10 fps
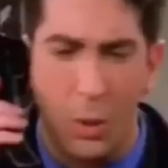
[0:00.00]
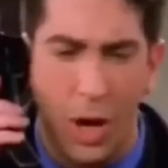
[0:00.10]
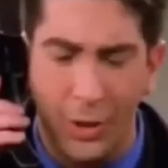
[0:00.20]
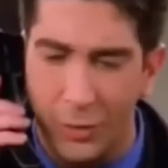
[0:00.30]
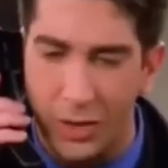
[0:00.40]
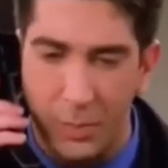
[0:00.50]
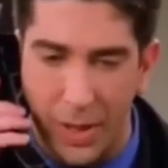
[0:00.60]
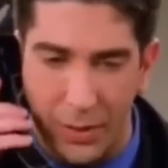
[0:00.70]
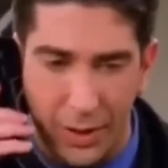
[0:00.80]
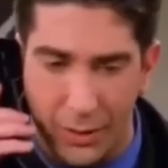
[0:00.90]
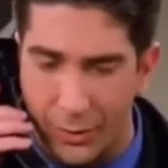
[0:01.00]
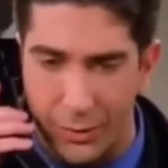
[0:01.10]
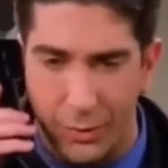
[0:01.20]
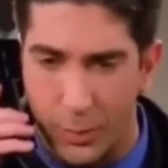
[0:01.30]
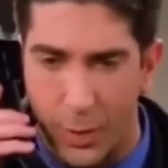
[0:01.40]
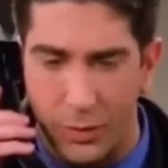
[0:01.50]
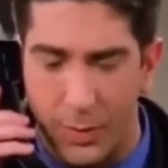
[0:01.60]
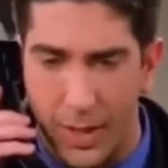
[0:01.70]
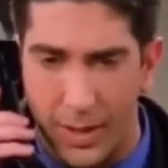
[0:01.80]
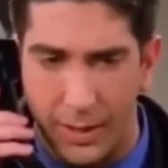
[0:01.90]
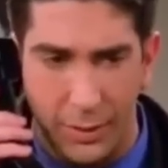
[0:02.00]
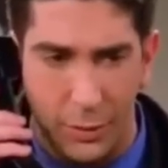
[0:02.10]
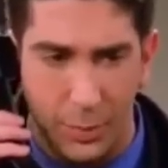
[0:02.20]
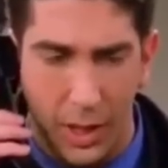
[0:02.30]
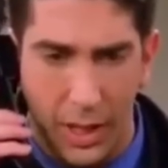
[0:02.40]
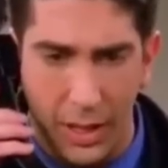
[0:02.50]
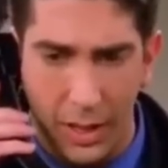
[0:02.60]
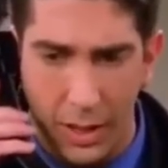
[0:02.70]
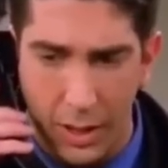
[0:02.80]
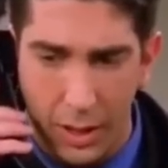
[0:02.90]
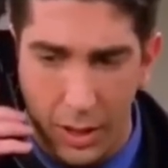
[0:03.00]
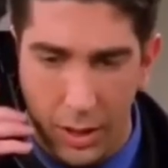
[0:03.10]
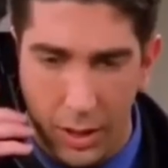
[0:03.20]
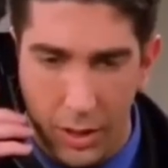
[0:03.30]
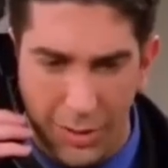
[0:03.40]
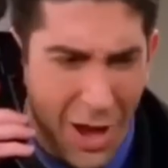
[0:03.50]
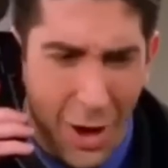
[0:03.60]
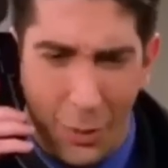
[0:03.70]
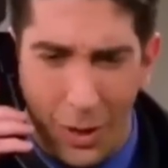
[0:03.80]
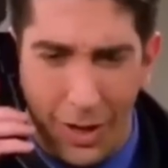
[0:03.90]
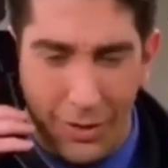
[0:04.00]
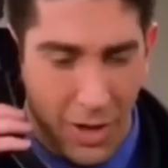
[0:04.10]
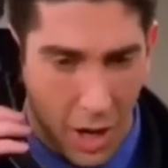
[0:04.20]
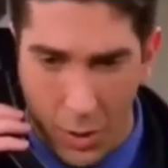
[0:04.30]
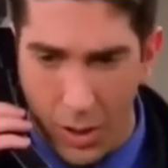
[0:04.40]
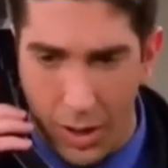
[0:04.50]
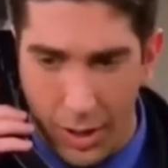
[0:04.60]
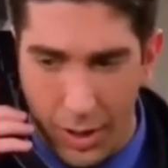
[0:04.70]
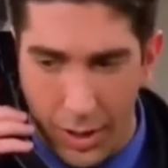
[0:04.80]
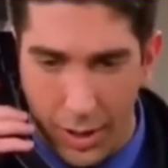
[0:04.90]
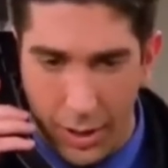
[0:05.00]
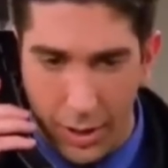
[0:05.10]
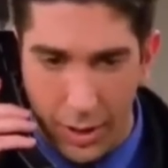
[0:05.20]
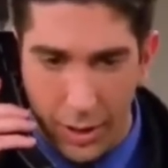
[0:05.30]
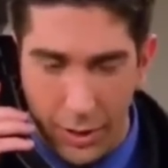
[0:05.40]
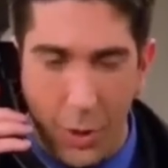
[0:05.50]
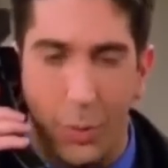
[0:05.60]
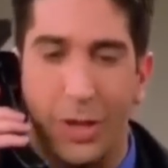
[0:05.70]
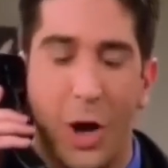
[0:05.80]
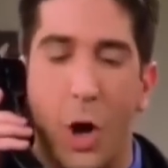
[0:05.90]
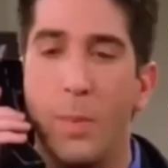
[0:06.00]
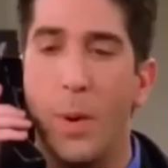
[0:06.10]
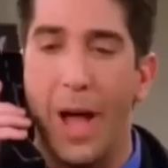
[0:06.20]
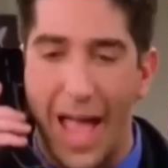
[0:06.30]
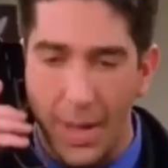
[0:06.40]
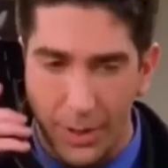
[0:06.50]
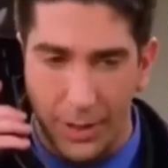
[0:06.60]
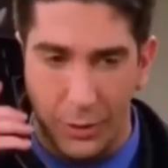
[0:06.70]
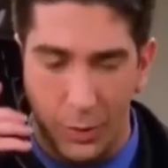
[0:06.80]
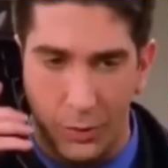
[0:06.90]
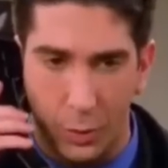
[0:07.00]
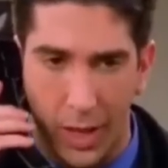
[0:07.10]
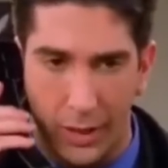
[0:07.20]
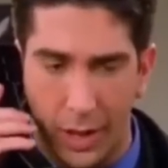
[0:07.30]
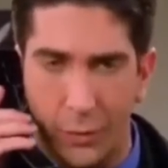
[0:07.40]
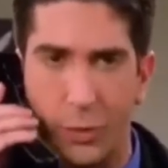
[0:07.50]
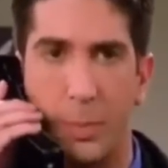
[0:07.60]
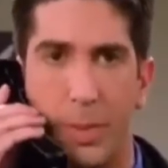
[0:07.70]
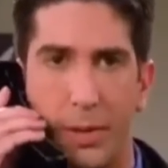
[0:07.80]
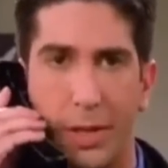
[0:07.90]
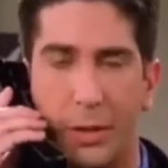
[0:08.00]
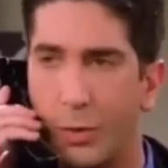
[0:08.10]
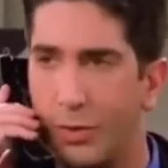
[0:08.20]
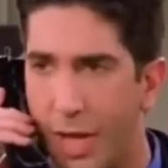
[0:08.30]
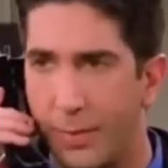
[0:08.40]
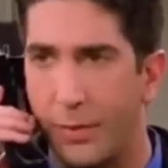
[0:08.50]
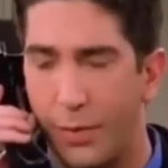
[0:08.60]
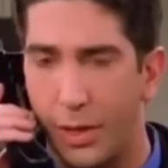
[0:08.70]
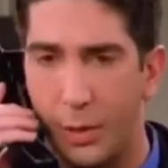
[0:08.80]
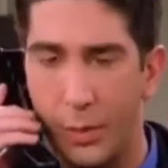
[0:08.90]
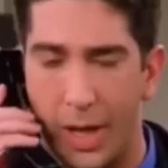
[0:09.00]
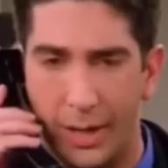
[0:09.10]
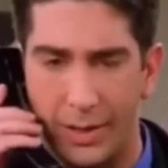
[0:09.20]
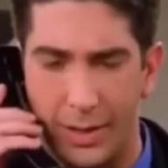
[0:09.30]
Australopithecus isn't supposed to be in that display. No, no. No, no, Homo habilis was erect. Australopithecus was never fully erect.